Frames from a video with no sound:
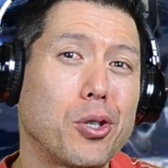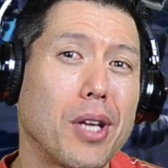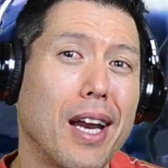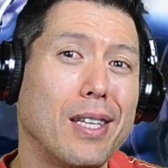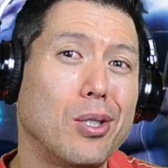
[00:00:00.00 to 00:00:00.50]

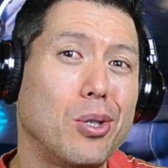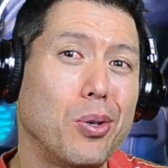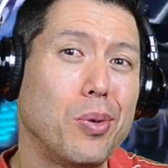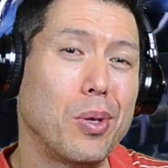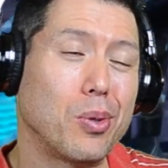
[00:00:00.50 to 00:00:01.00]
Alliance
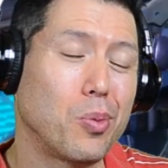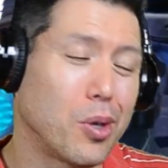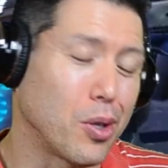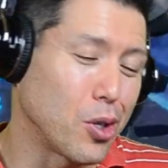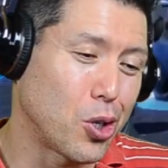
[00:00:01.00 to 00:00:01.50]
2. He was one
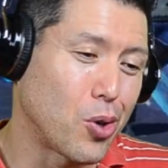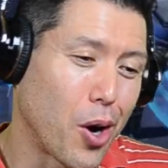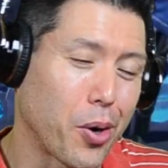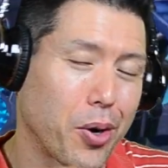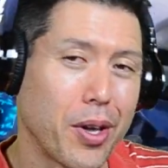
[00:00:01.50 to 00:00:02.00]
of the
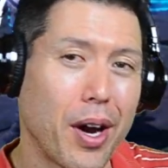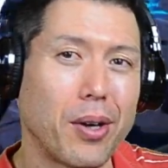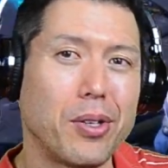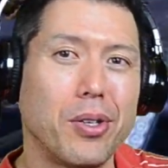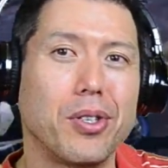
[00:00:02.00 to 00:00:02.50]
stronger
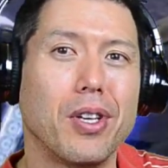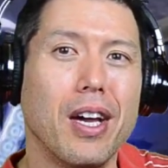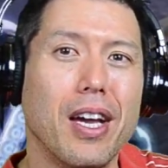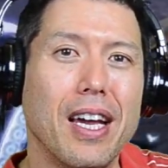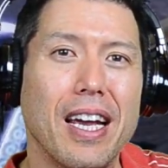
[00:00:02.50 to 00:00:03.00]
characters
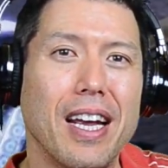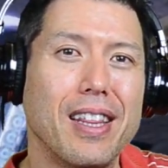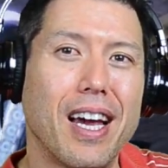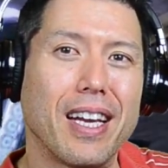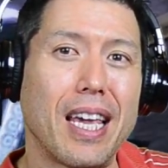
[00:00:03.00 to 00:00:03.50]
in
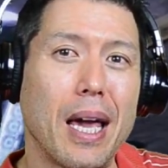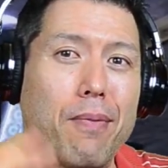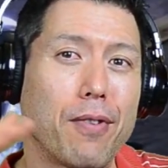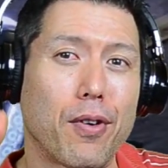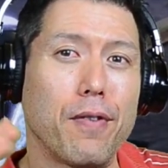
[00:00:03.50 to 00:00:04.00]
that game.
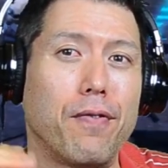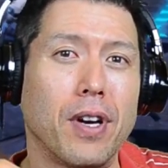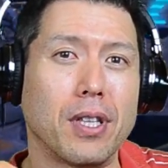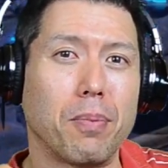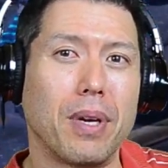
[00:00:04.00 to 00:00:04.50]
Very
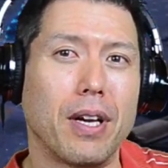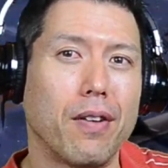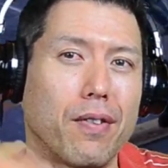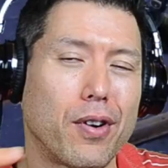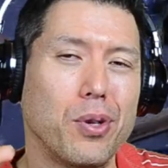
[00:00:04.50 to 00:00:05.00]
fun to play,
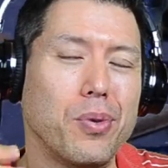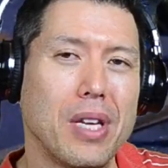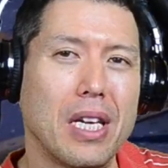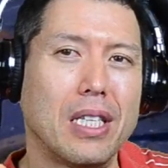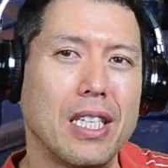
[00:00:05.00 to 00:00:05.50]
very
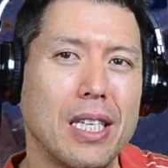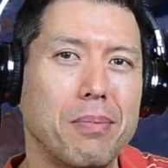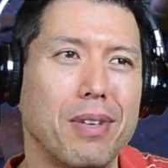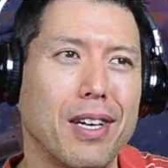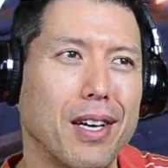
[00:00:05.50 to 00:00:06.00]
unique
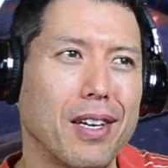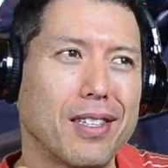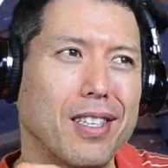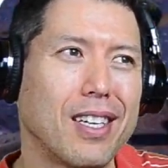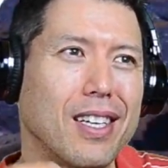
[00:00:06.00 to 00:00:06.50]
team,
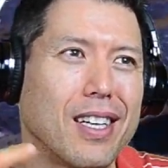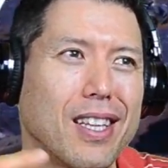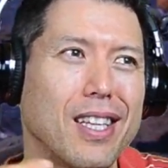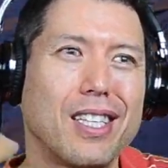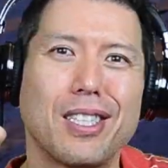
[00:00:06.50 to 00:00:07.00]
and I
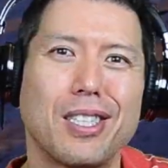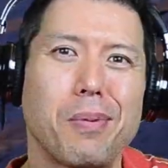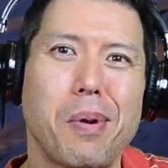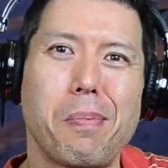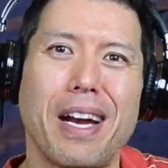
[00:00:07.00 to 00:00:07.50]
think some of my